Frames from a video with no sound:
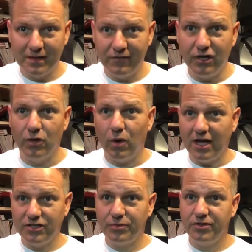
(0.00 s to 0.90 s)
if you're going to
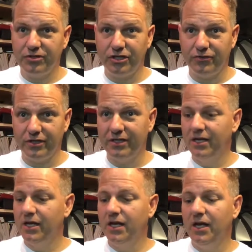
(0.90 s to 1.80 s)
watch this with your children,
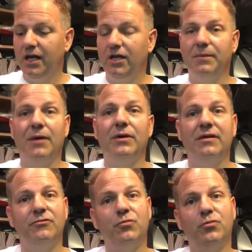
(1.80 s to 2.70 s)
you might want to